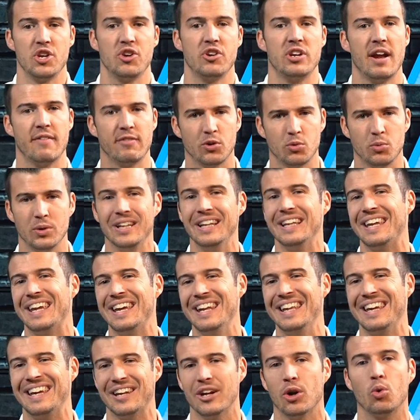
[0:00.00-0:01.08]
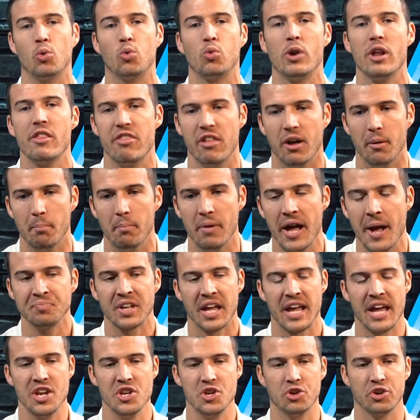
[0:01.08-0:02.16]
You're never really getting in a rhythm
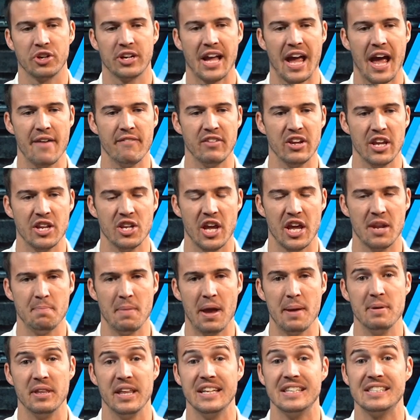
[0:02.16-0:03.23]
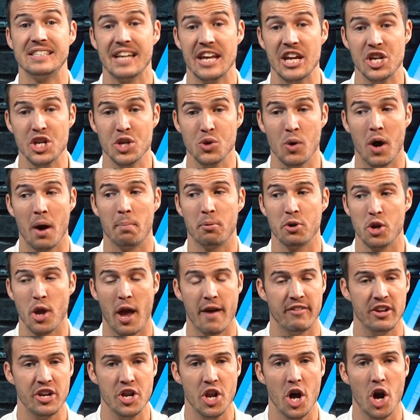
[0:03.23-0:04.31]
and you're having and, and maybe they stand you up or you
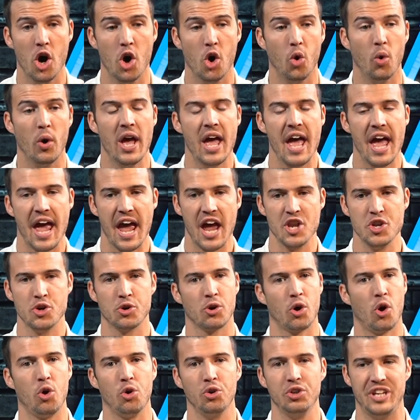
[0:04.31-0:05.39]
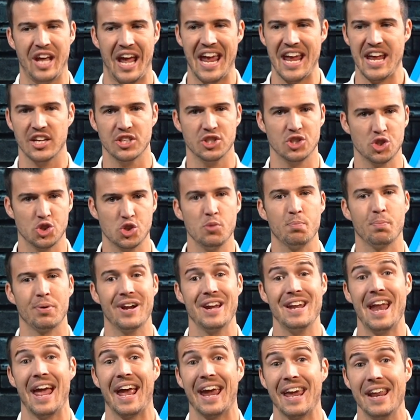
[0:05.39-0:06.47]
have a no and your whole day is super
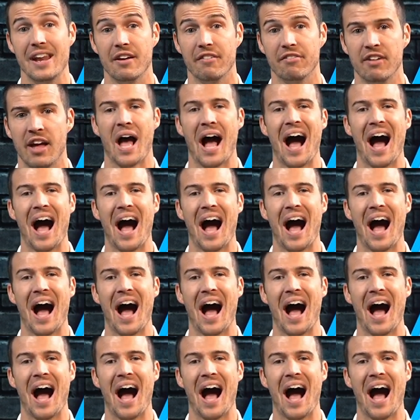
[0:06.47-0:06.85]
negative.